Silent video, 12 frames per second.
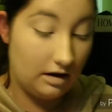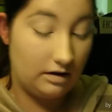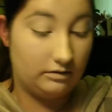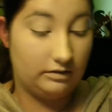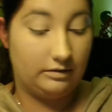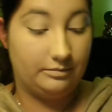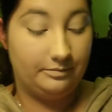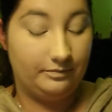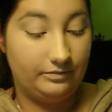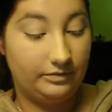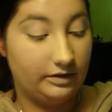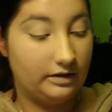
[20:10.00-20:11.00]
I don't know.
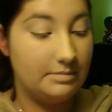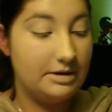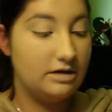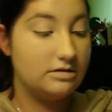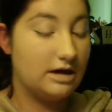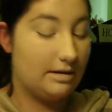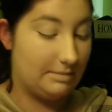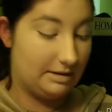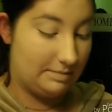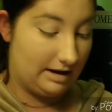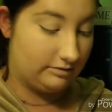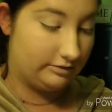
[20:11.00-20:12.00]
Let me take
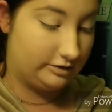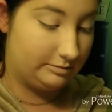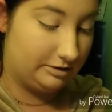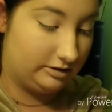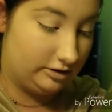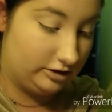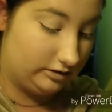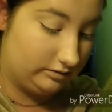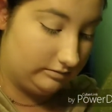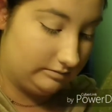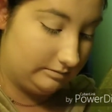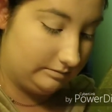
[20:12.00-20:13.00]
my powder sponge
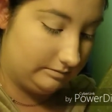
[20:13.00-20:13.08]
and...